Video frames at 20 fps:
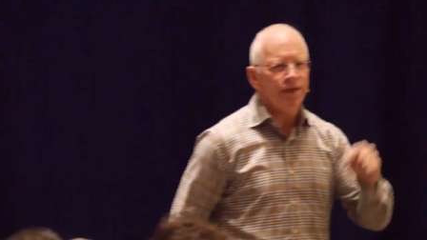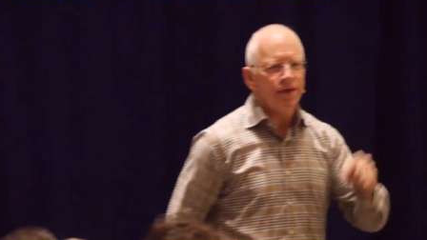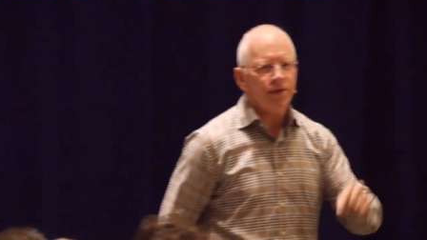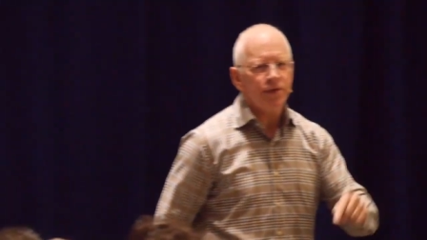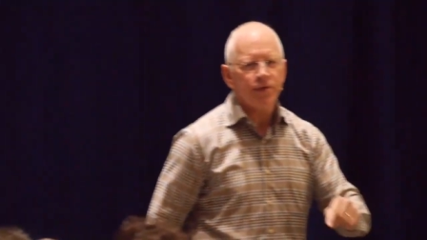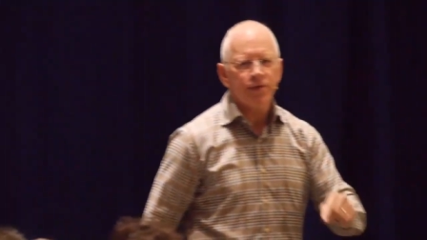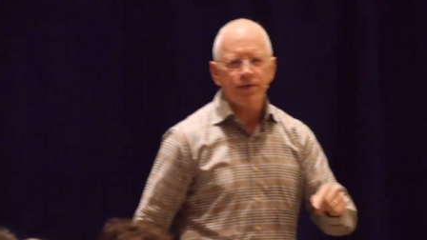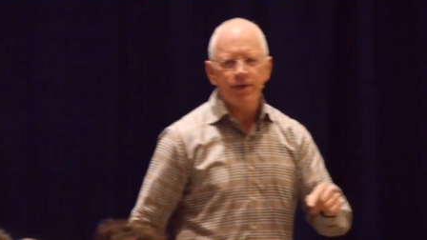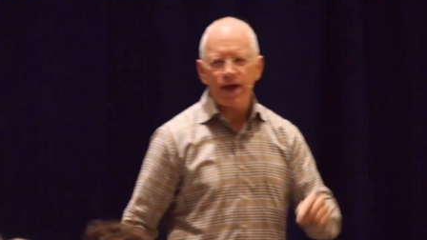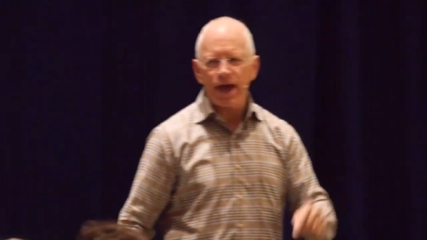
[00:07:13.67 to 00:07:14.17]

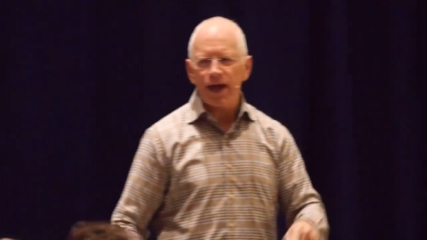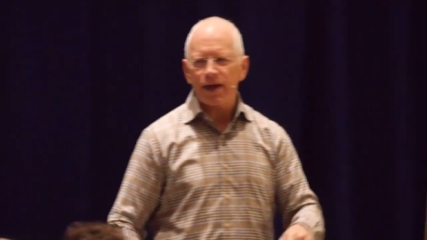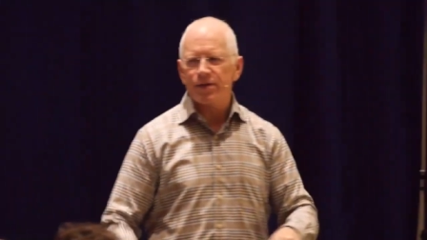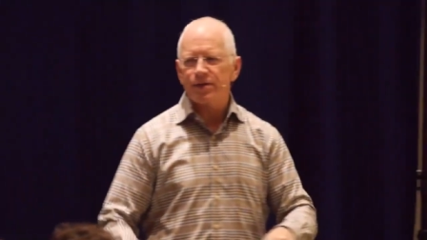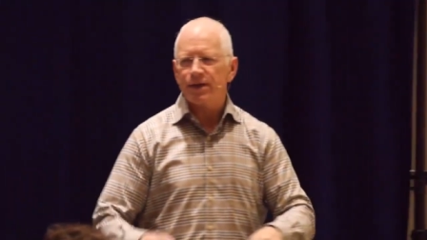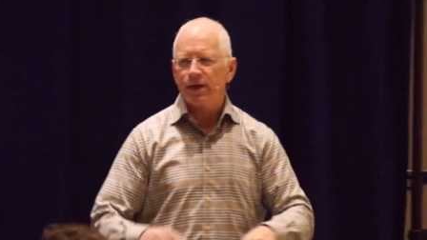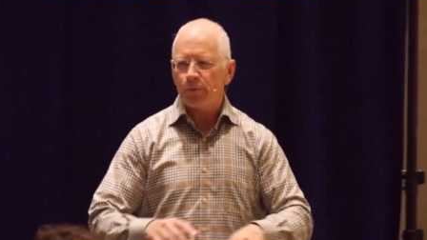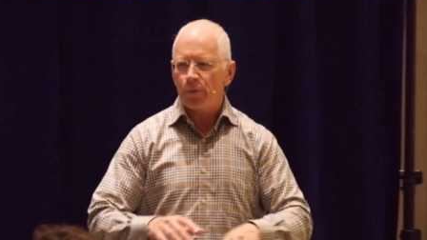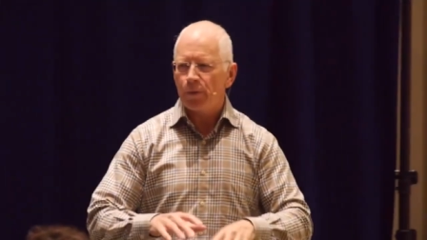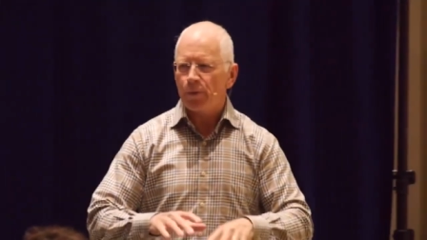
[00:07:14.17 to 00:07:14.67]
this
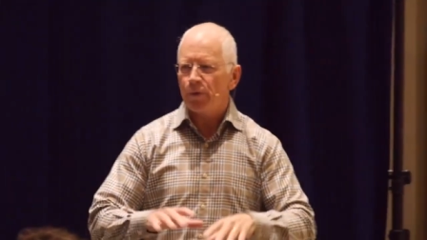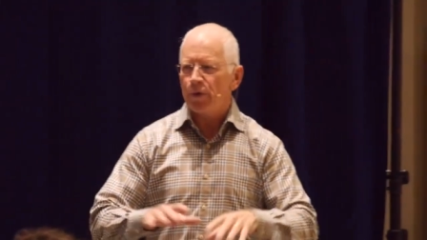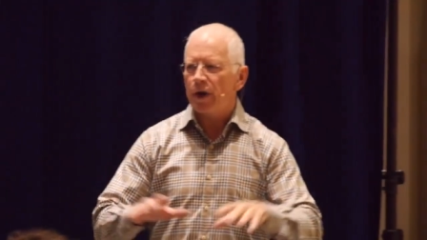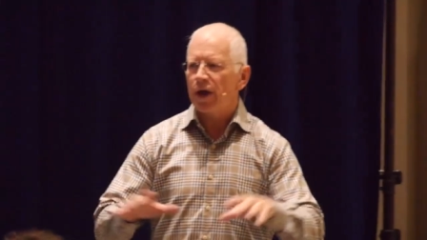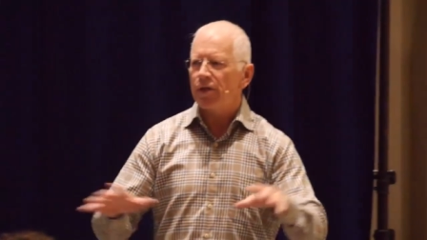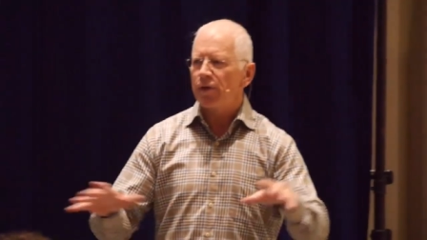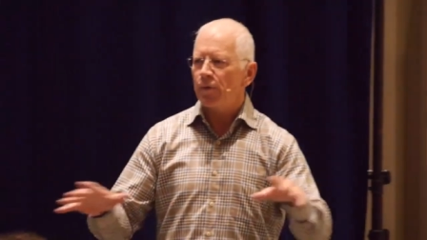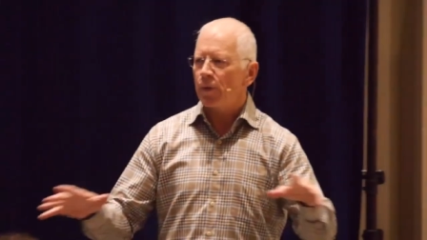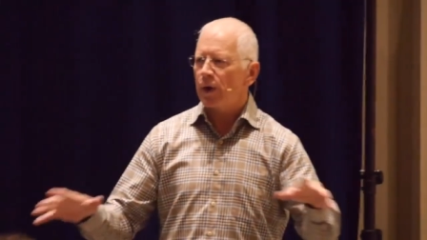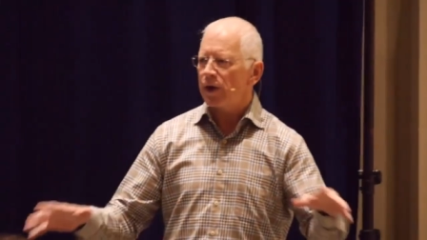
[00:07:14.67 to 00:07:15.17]
text that we would
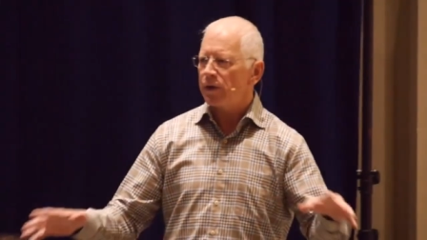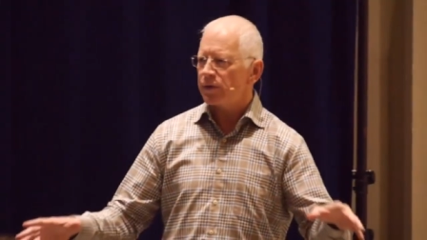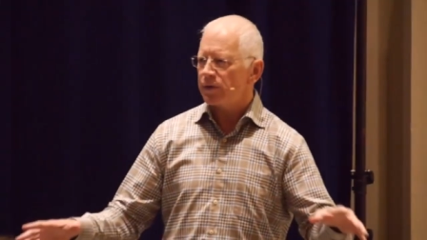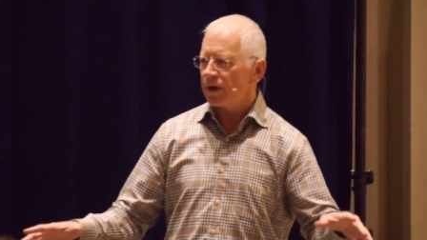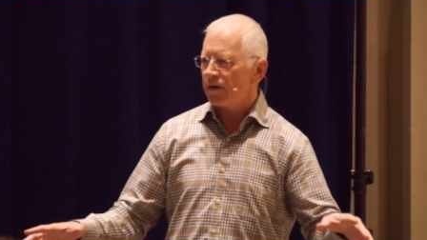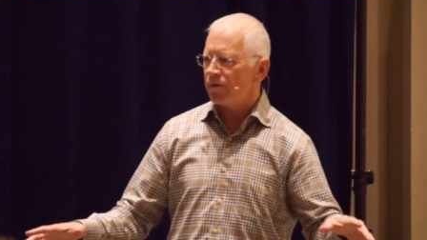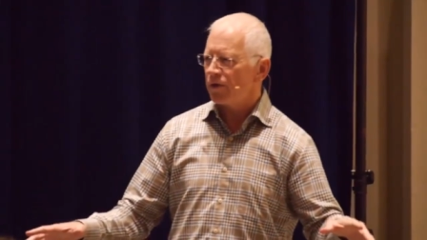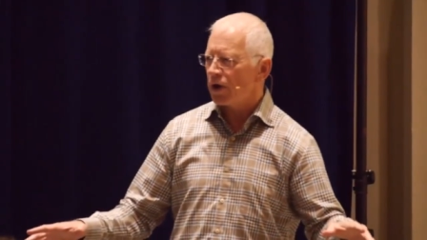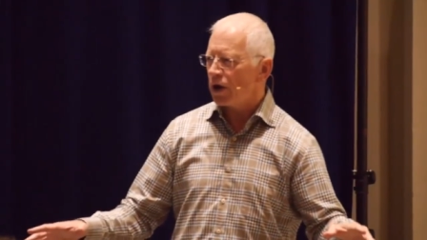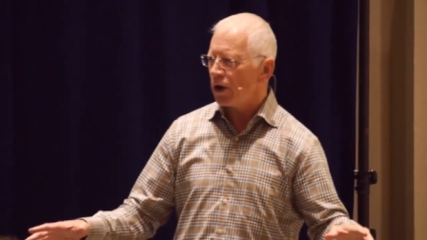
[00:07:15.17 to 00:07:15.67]
otherwise
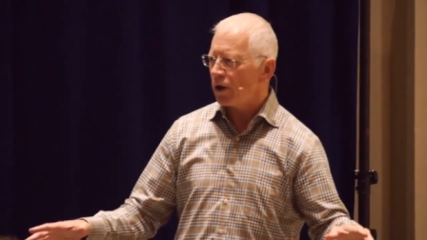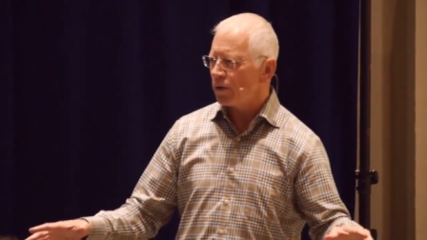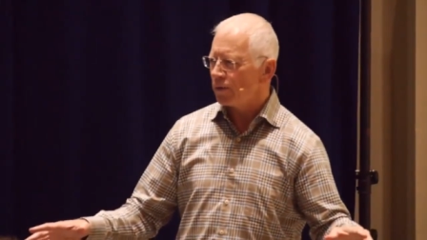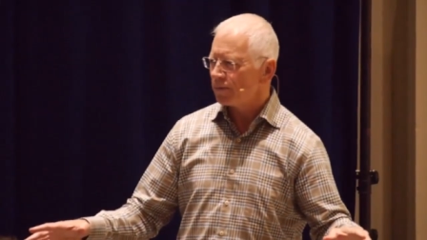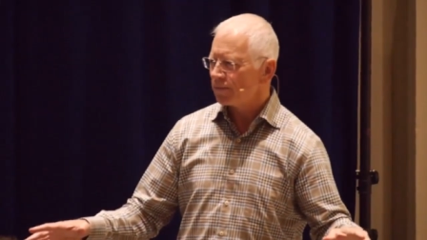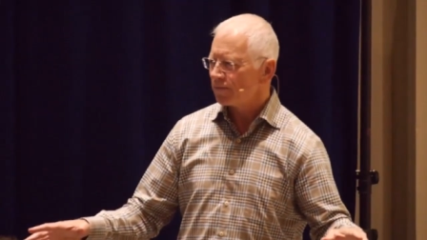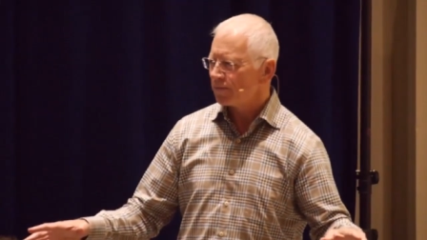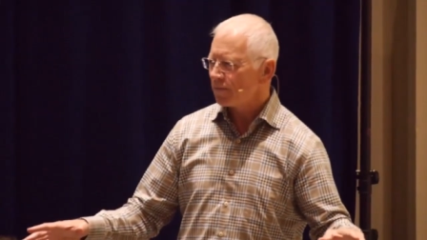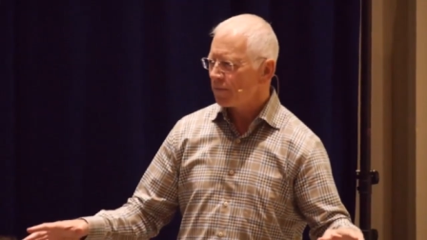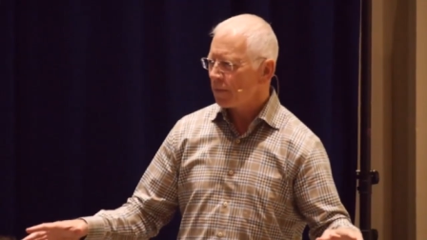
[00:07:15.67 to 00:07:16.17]
never know?
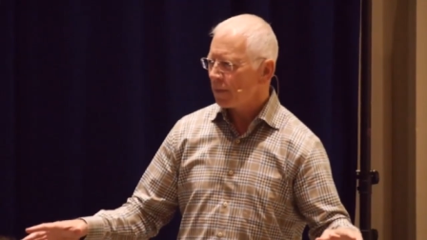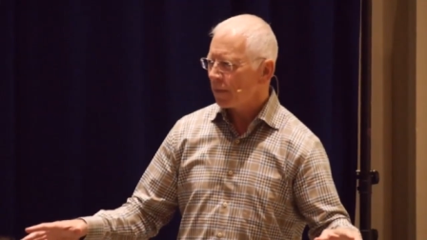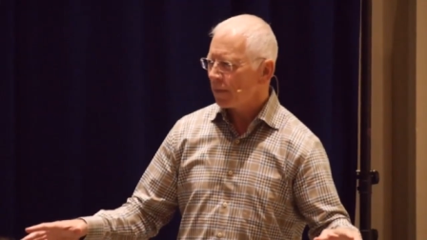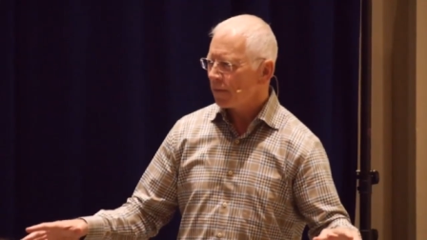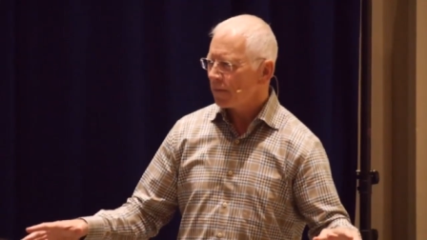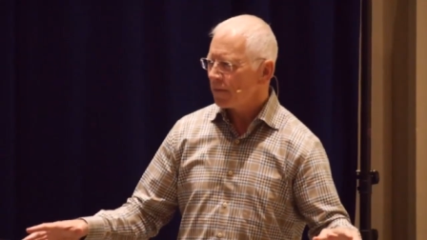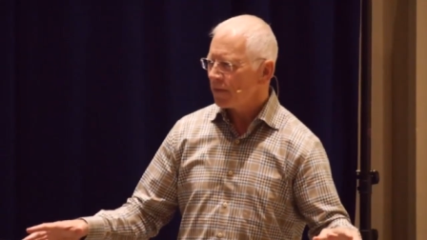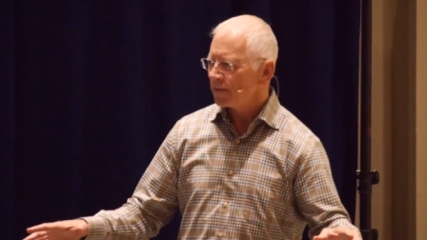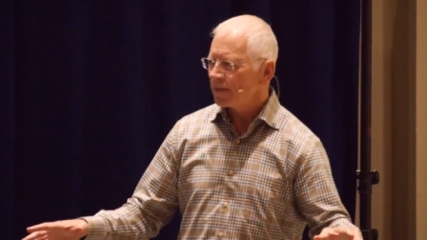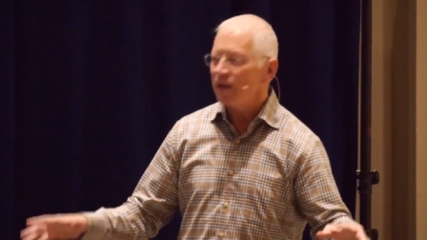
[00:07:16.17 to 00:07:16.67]

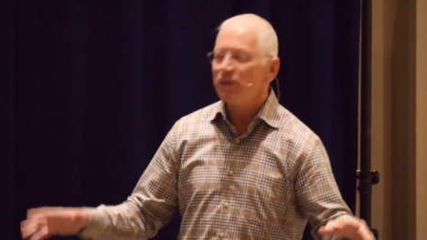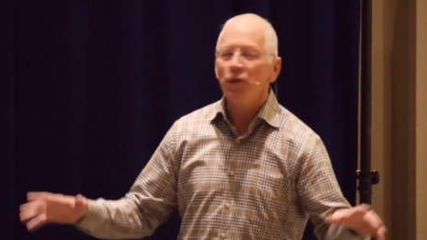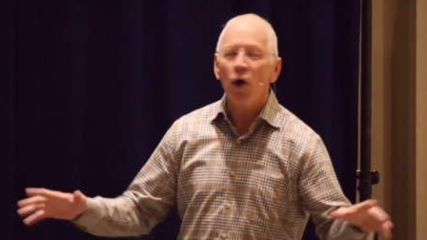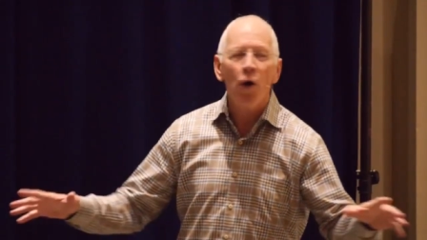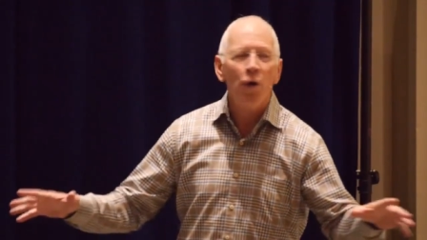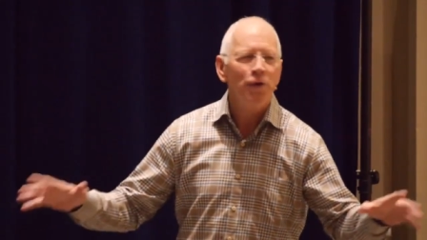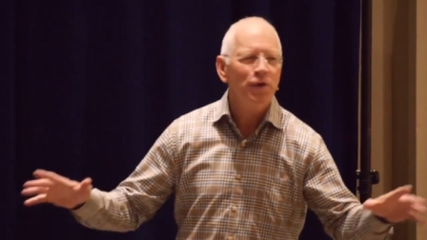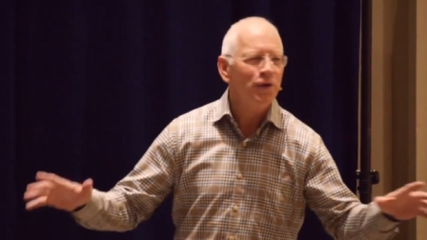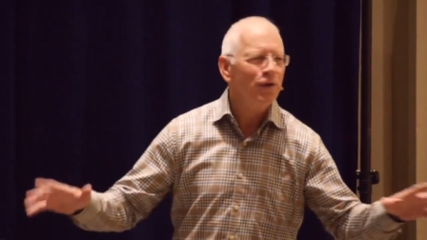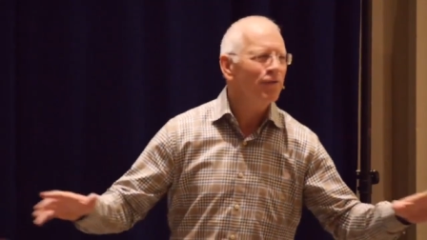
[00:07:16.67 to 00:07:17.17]
That's
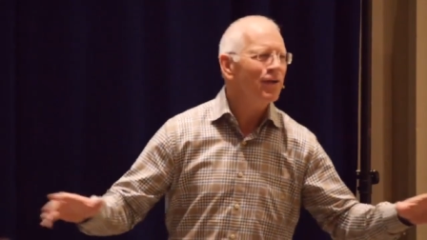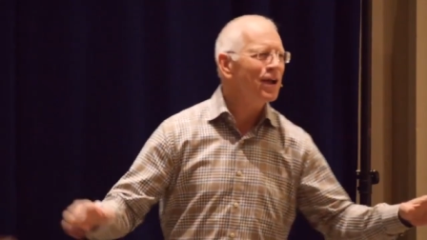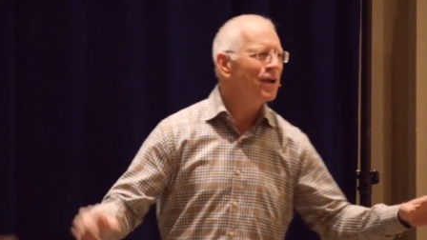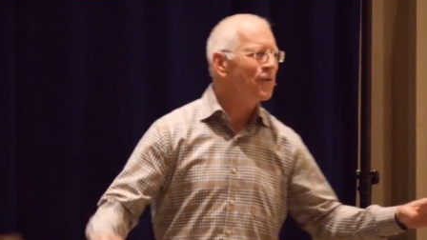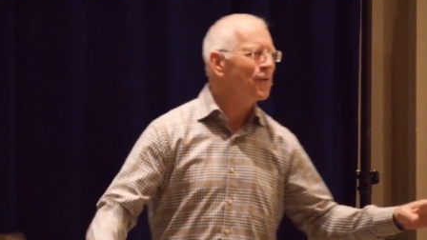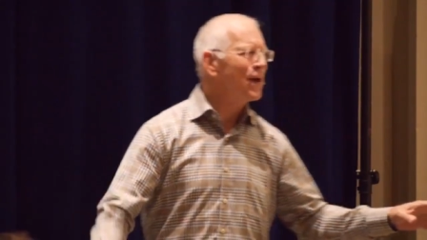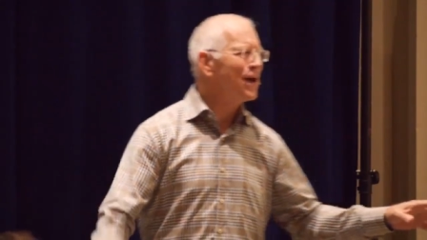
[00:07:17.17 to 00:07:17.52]
always a great